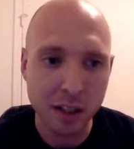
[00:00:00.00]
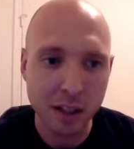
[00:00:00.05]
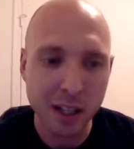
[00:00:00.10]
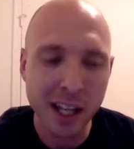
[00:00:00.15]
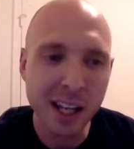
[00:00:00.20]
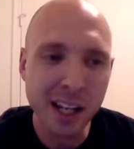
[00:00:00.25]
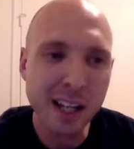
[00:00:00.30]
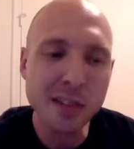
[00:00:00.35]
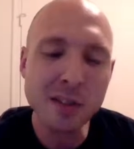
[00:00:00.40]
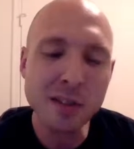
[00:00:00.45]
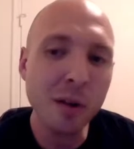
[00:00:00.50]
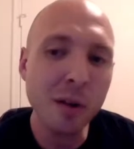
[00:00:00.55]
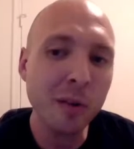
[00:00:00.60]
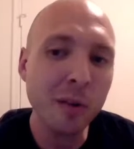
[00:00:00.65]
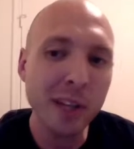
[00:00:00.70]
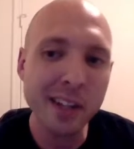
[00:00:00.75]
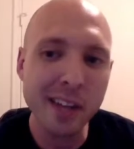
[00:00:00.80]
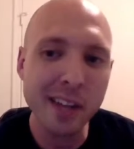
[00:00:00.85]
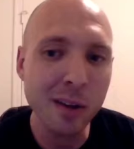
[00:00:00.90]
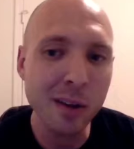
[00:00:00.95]
And it should
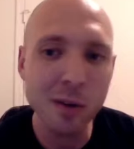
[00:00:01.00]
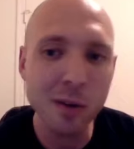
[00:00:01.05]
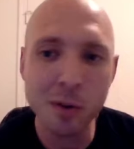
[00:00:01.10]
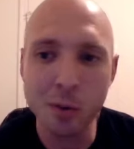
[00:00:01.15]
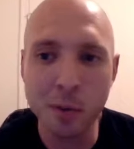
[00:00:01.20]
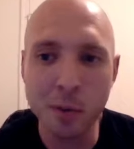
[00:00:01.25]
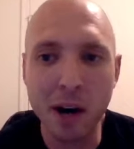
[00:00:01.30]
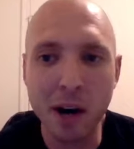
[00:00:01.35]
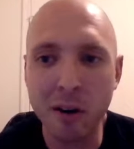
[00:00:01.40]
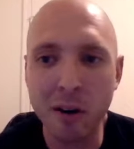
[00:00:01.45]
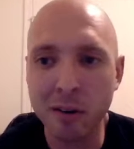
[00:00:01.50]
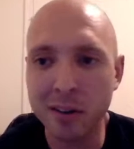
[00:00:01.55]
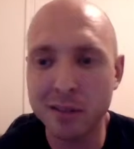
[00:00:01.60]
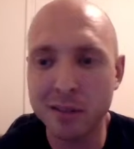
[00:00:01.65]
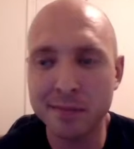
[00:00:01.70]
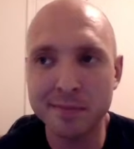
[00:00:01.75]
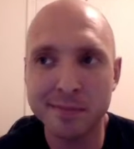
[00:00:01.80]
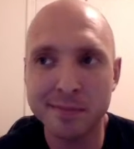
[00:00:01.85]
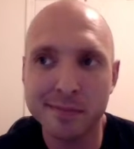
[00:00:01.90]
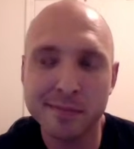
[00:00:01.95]
only take you about,
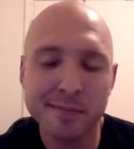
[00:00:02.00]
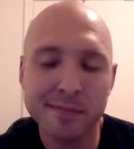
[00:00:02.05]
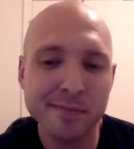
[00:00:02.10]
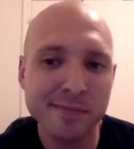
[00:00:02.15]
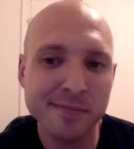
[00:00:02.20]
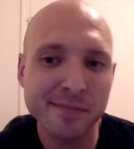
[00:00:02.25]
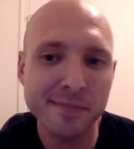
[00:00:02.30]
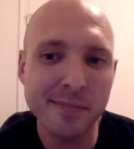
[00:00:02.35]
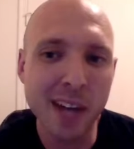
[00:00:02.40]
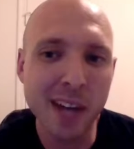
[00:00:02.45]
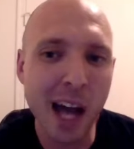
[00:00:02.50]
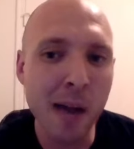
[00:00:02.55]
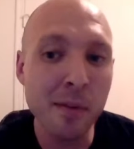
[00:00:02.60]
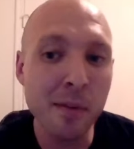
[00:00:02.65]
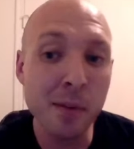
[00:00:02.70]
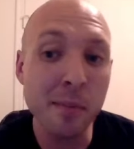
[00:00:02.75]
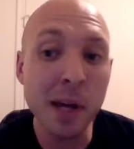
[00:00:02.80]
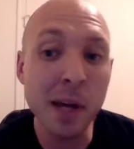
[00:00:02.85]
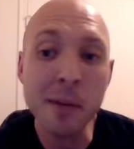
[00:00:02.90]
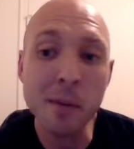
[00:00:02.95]
the
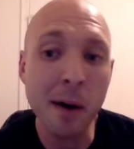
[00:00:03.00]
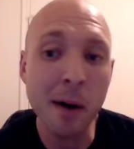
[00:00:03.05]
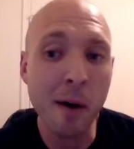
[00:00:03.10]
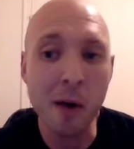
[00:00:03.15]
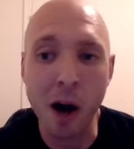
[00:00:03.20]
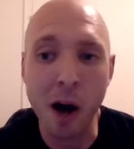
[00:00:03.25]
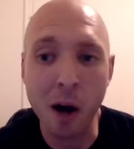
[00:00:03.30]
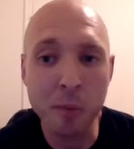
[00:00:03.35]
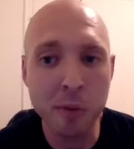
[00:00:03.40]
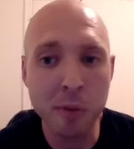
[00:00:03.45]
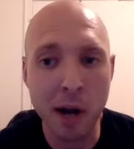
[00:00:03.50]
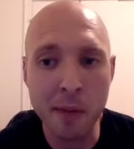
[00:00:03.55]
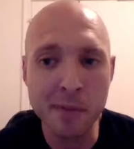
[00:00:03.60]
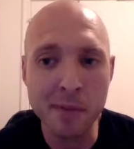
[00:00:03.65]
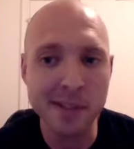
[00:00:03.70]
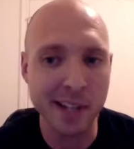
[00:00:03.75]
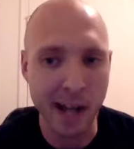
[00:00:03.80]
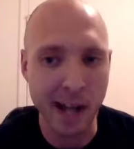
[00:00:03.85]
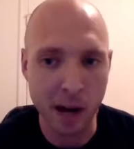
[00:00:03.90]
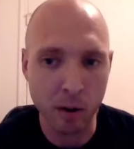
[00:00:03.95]
minimum I'll prep is
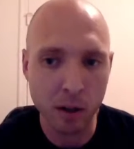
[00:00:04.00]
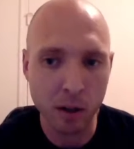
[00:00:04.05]
an hour.